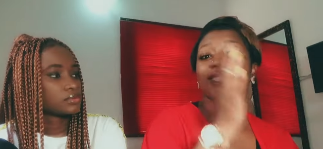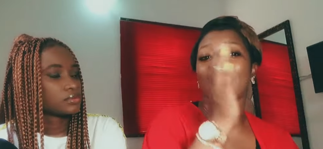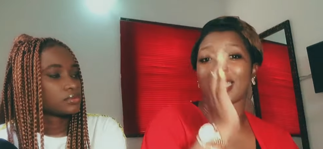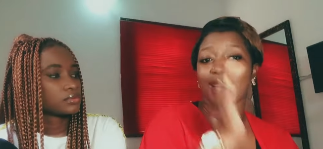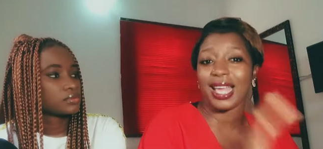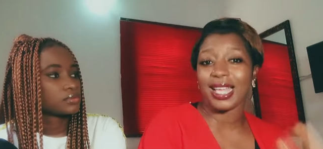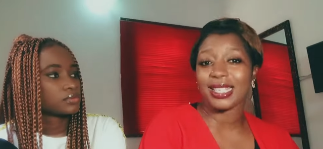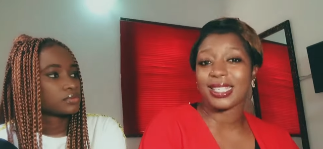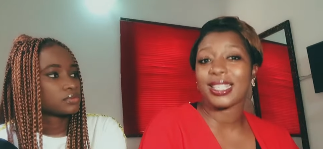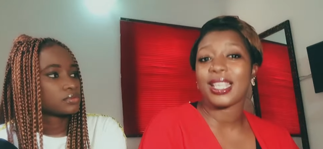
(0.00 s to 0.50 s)
Speaker 1: she
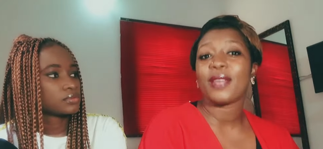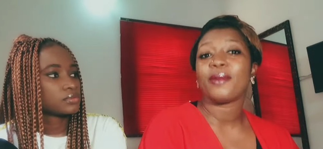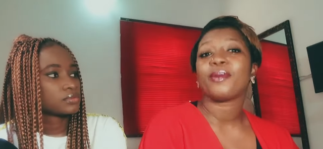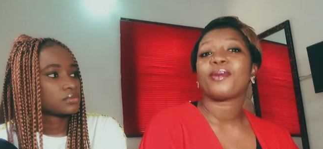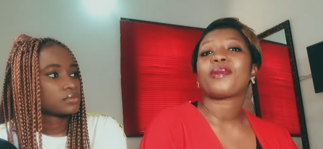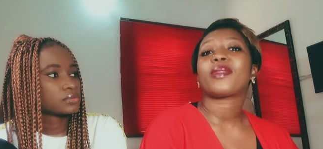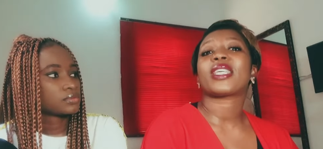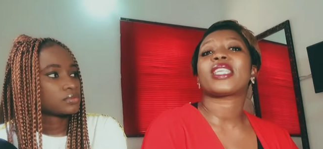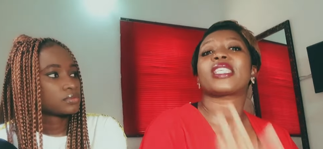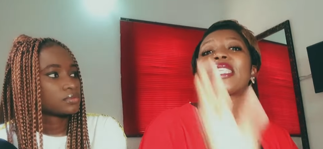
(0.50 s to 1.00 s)
has
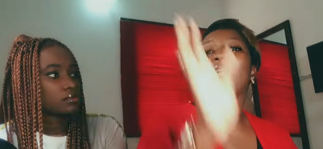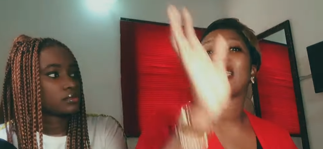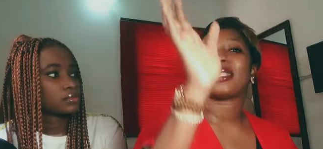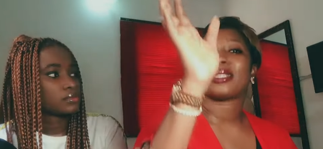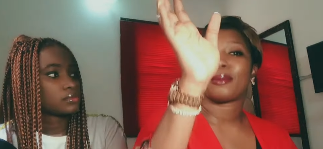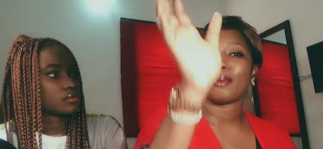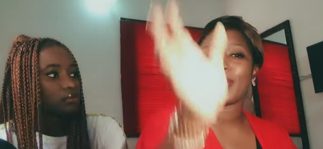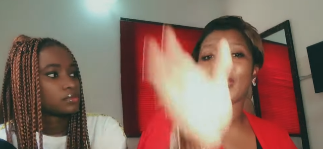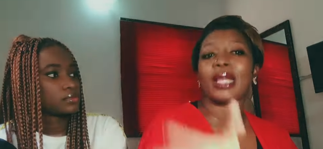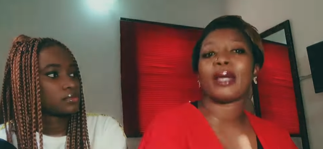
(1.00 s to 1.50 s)
is that
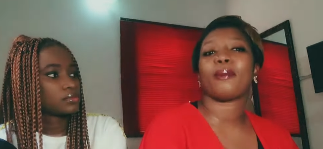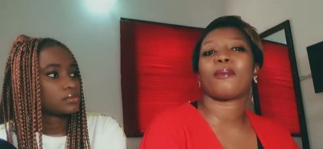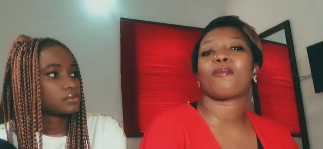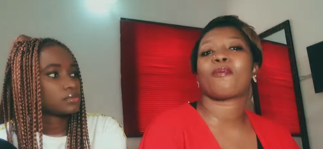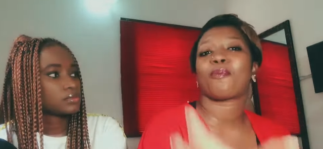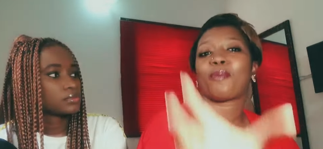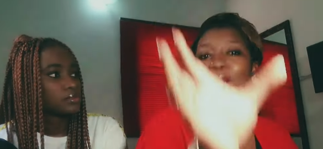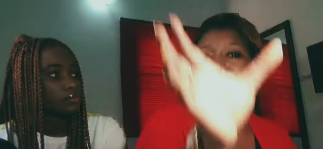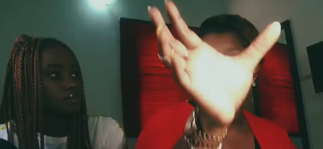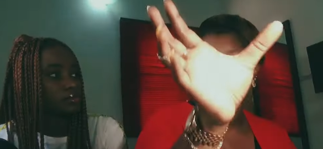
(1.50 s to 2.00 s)

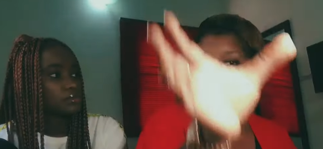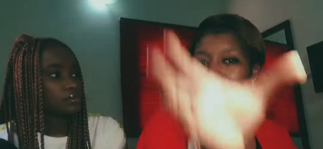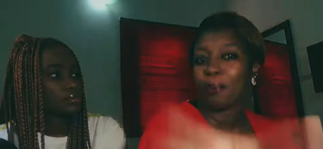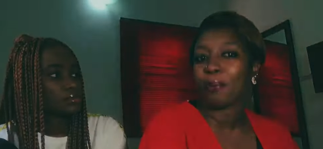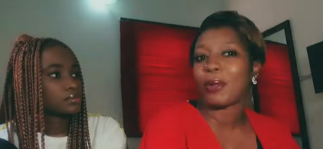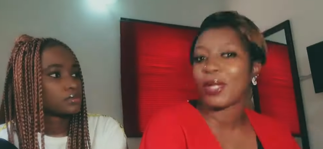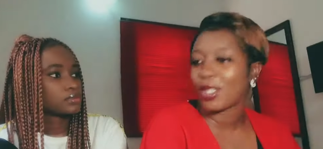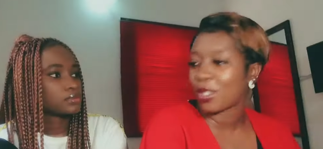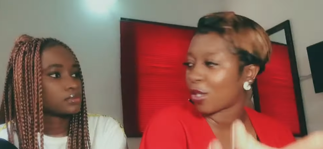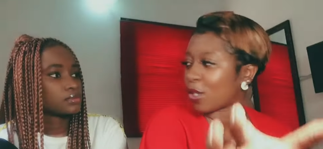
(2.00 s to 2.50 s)
the
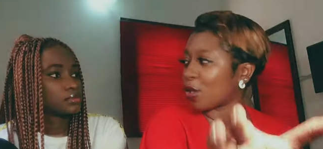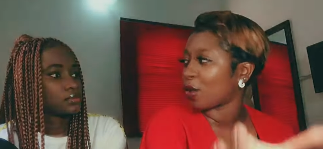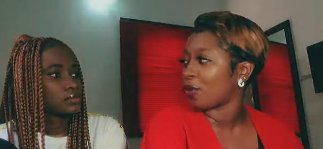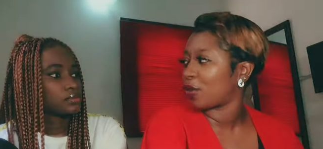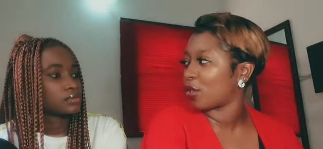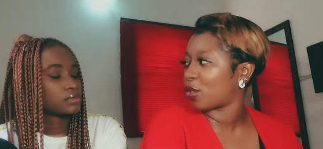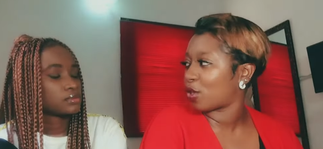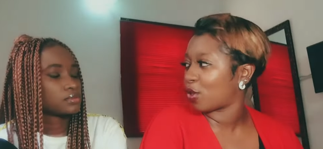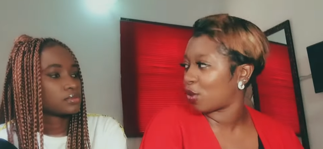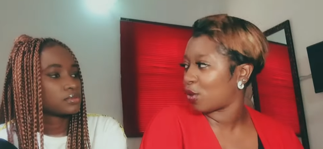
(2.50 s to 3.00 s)
pictures of the
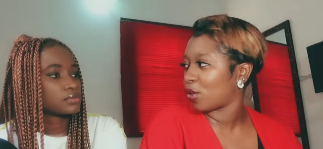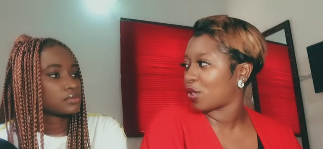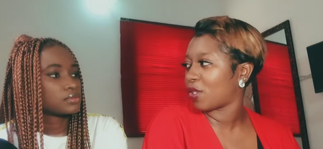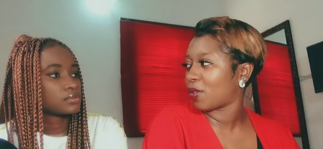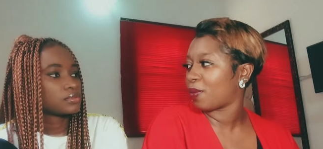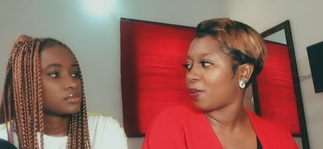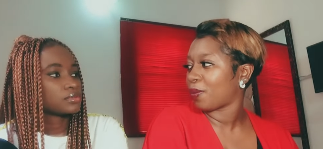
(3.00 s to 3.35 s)
shoes.